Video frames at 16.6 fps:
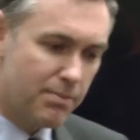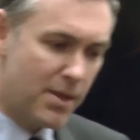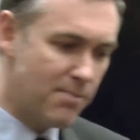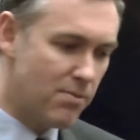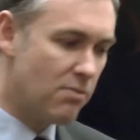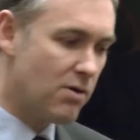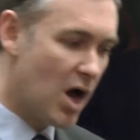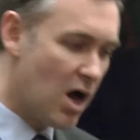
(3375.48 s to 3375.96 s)

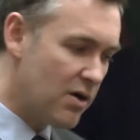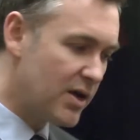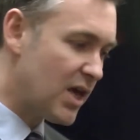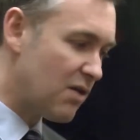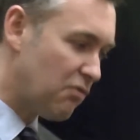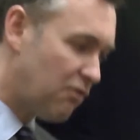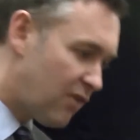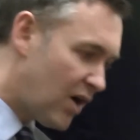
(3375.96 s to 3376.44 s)
people
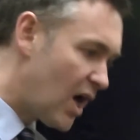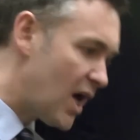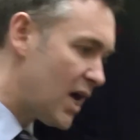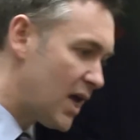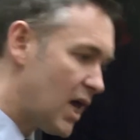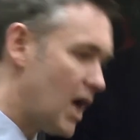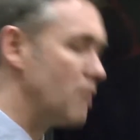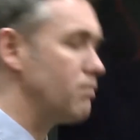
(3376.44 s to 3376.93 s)
get
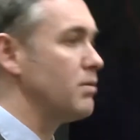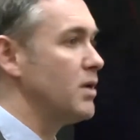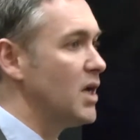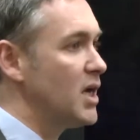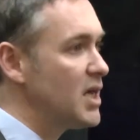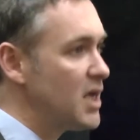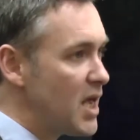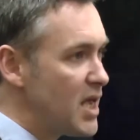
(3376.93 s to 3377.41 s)
fired
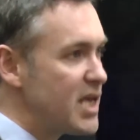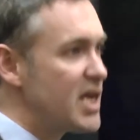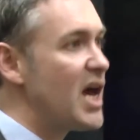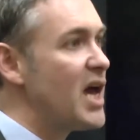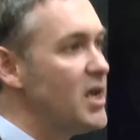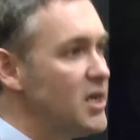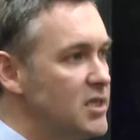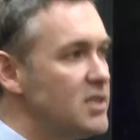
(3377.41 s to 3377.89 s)
up and
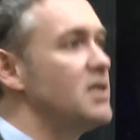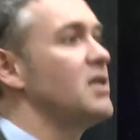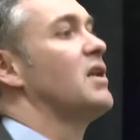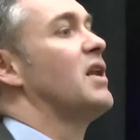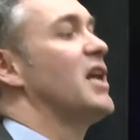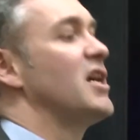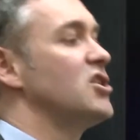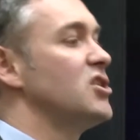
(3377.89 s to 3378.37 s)
engaged in an
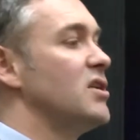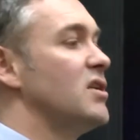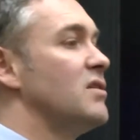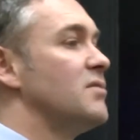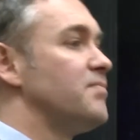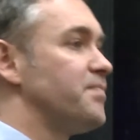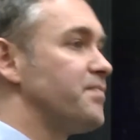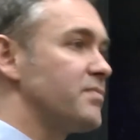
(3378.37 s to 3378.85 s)

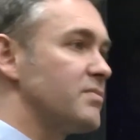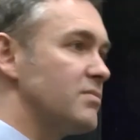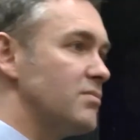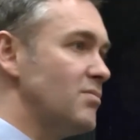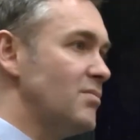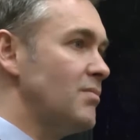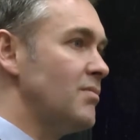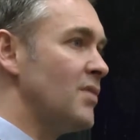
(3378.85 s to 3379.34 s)
election
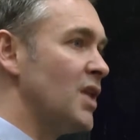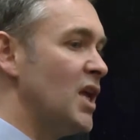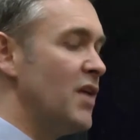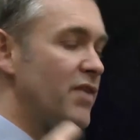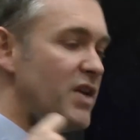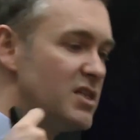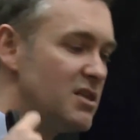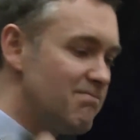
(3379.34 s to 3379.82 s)

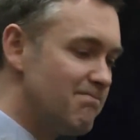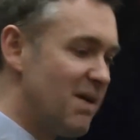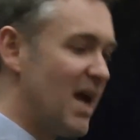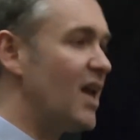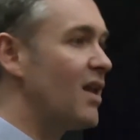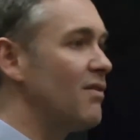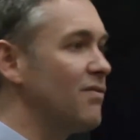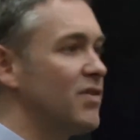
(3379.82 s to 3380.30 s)
if it's a
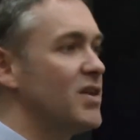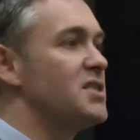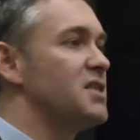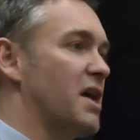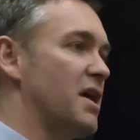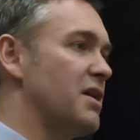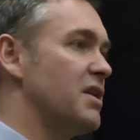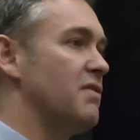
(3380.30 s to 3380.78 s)
battle for
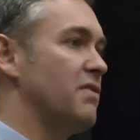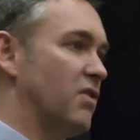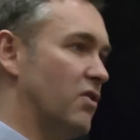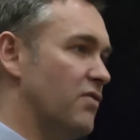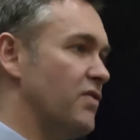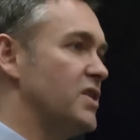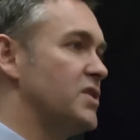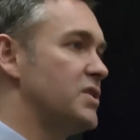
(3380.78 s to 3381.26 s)
executive
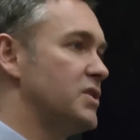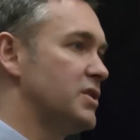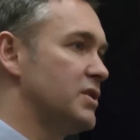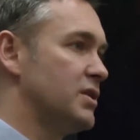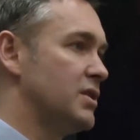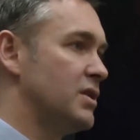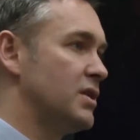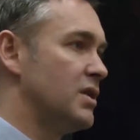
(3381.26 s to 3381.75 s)
office.
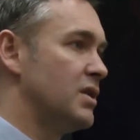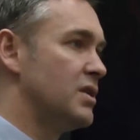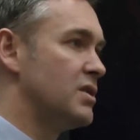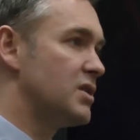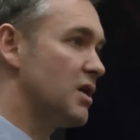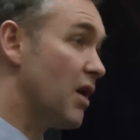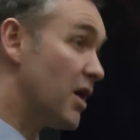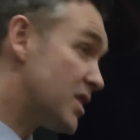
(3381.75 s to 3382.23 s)

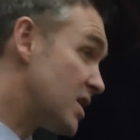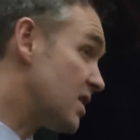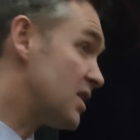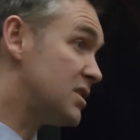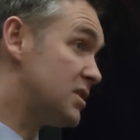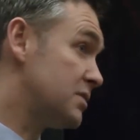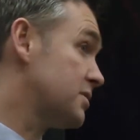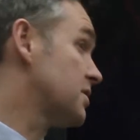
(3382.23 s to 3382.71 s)
So I think
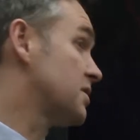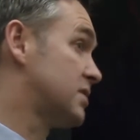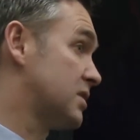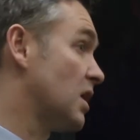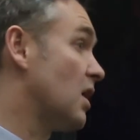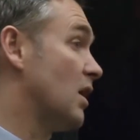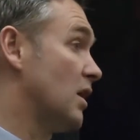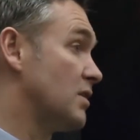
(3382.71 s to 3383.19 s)
this is the
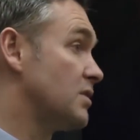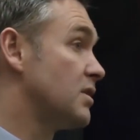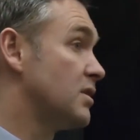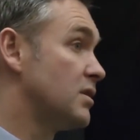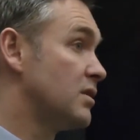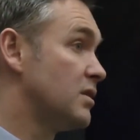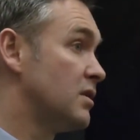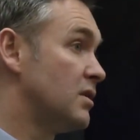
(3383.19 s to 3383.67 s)
start.
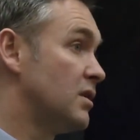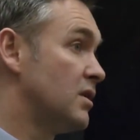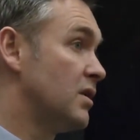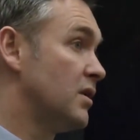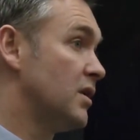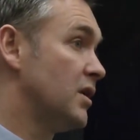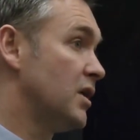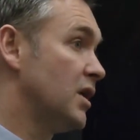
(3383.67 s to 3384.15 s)

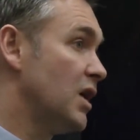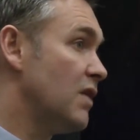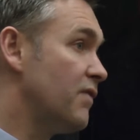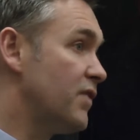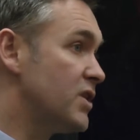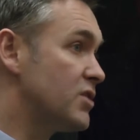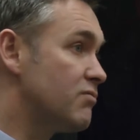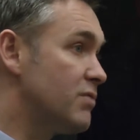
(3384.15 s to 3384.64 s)

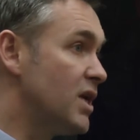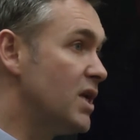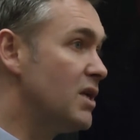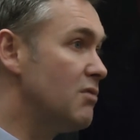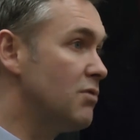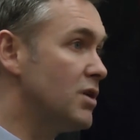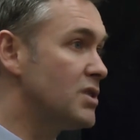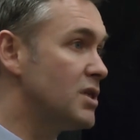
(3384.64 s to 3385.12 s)
If this
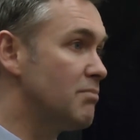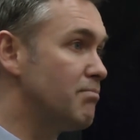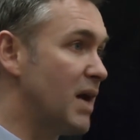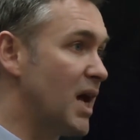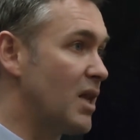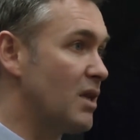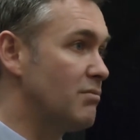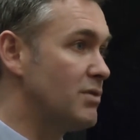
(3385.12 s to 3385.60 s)
really was a
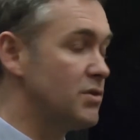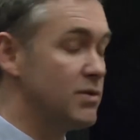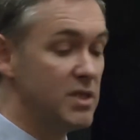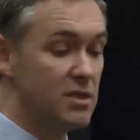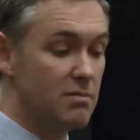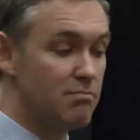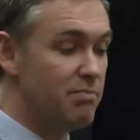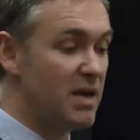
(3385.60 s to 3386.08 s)
battle
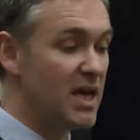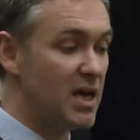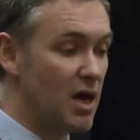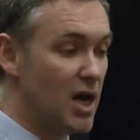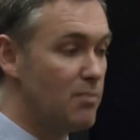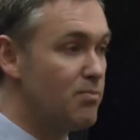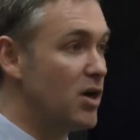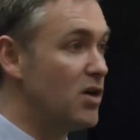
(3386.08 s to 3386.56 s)
between some big
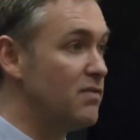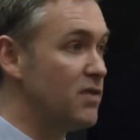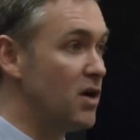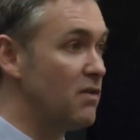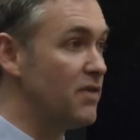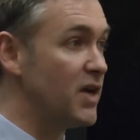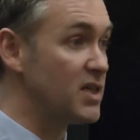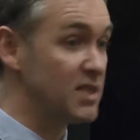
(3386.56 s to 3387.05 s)
high
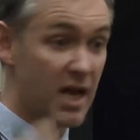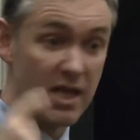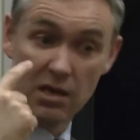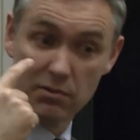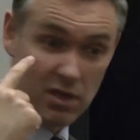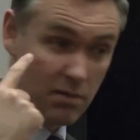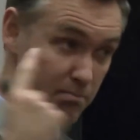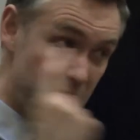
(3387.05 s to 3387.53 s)
profile figures, and
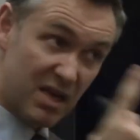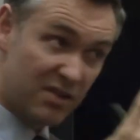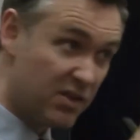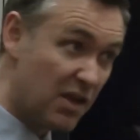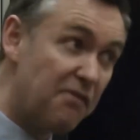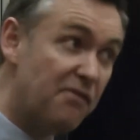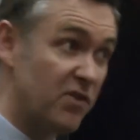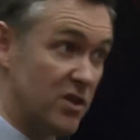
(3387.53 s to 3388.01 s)
there was a big
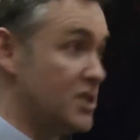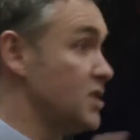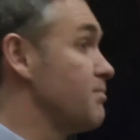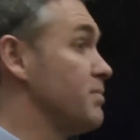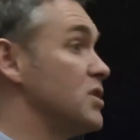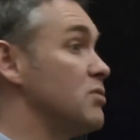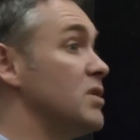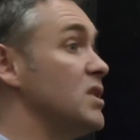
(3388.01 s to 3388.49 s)
difference
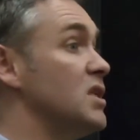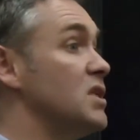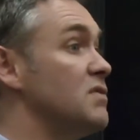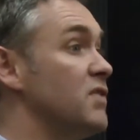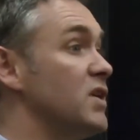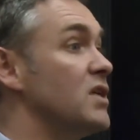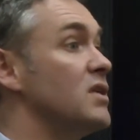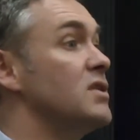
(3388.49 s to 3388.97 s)
between these
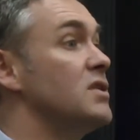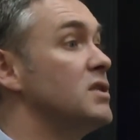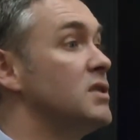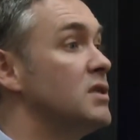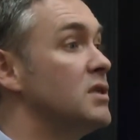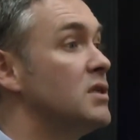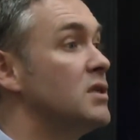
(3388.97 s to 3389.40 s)
figures,